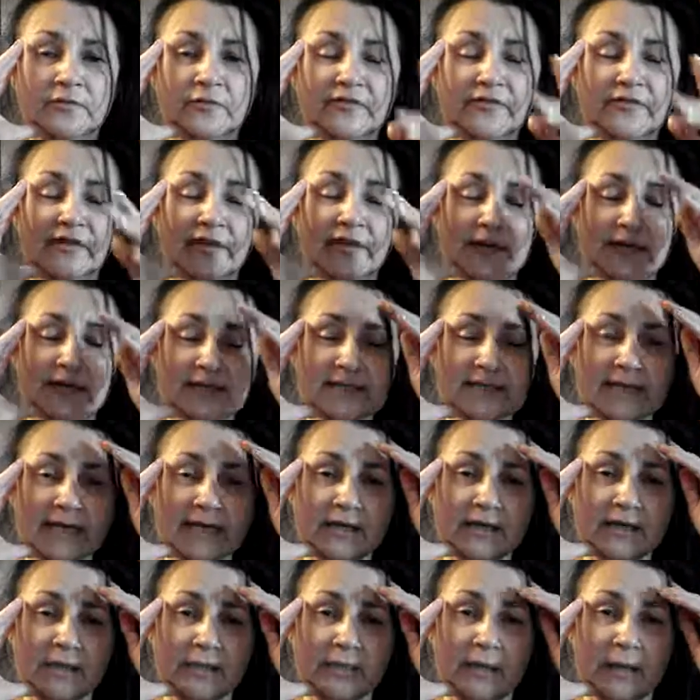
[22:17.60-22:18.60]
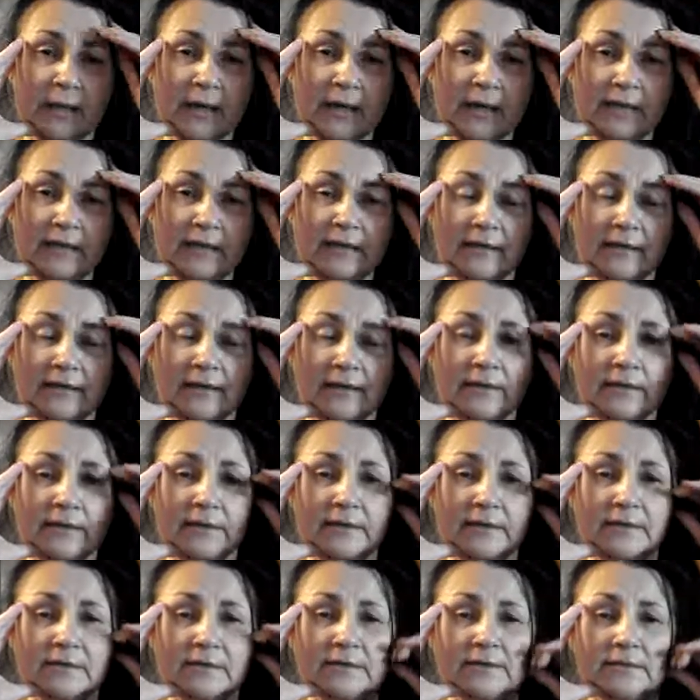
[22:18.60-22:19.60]
with that I say goodbye
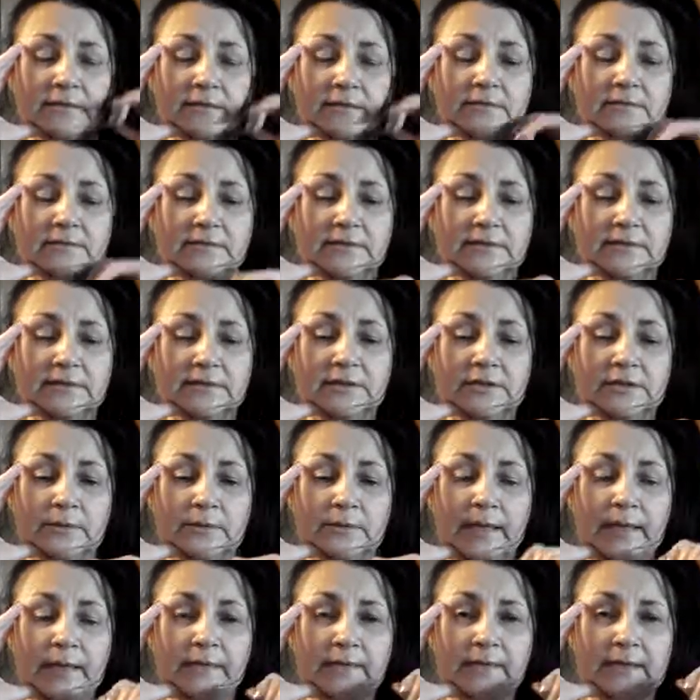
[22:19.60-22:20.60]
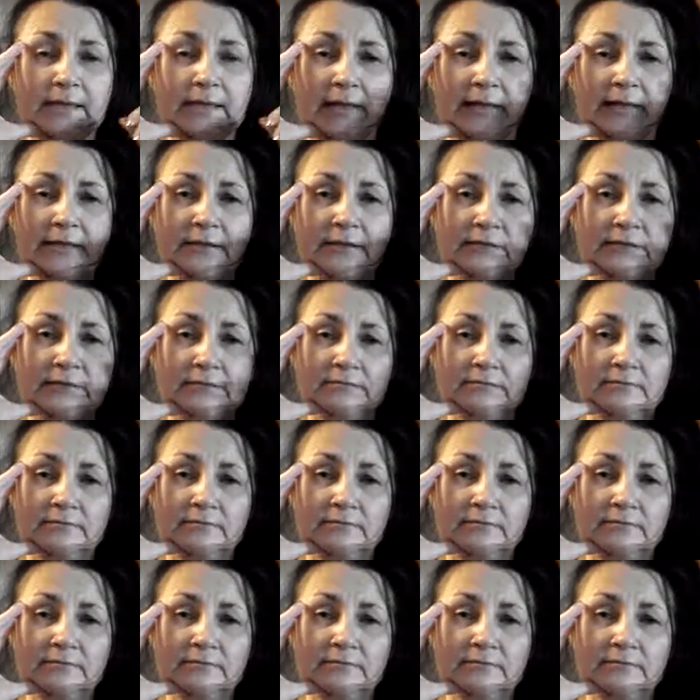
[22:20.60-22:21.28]
until maybe later